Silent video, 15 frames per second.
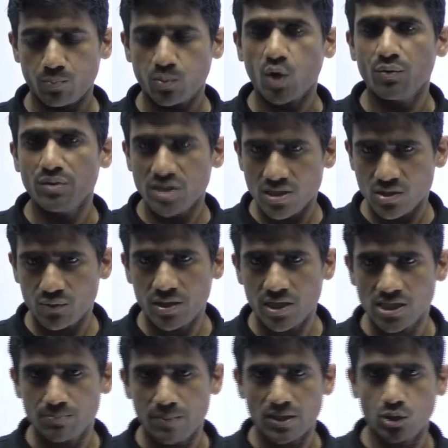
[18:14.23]
provisions with
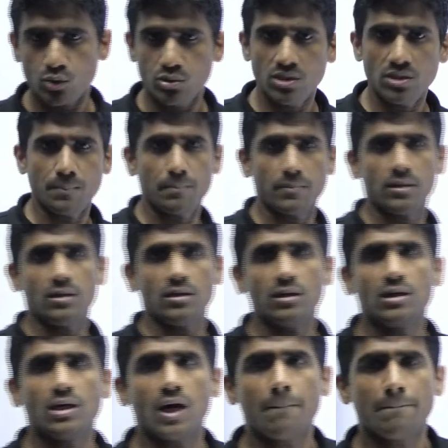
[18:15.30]
respect to the
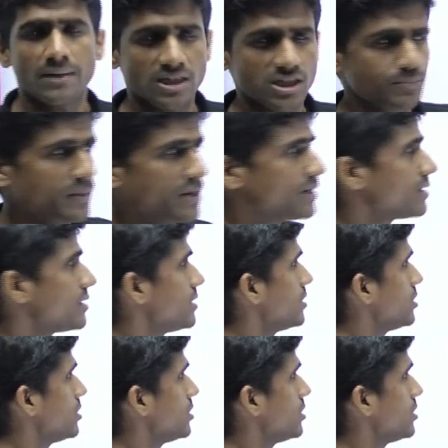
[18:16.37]
punishment.